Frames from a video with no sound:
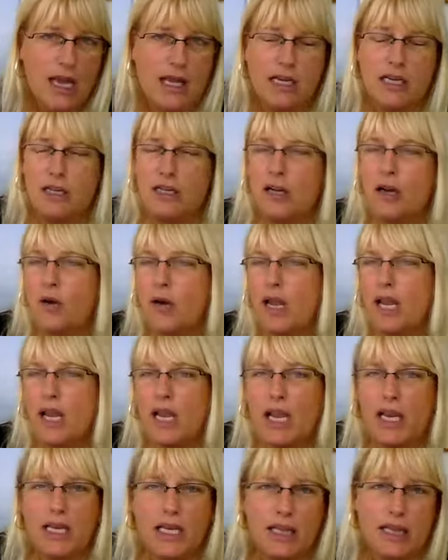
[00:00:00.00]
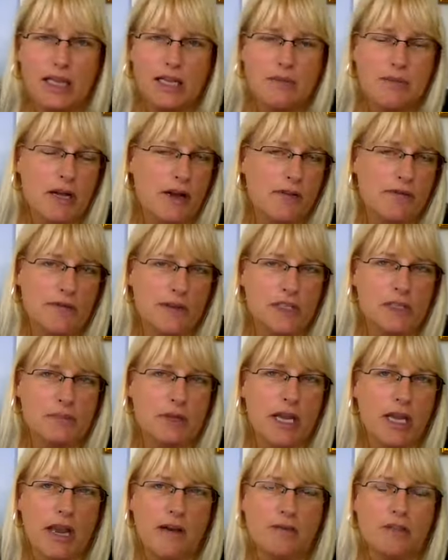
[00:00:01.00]
I didn't know anything about
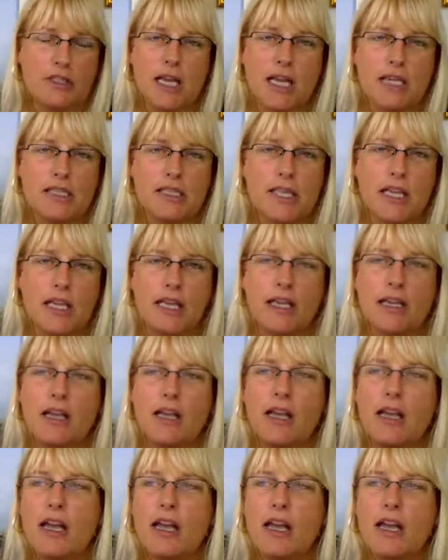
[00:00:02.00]
Facebook advertising.